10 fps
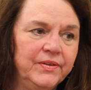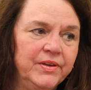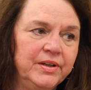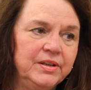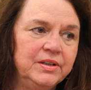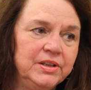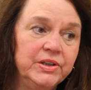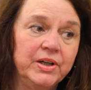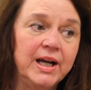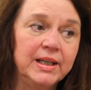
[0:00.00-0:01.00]
the
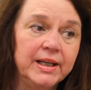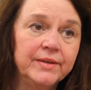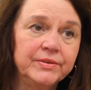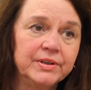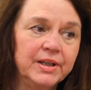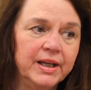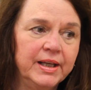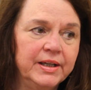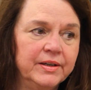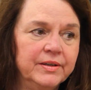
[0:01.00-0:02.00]
year I left
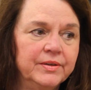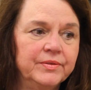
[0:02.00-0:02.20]
Atlanta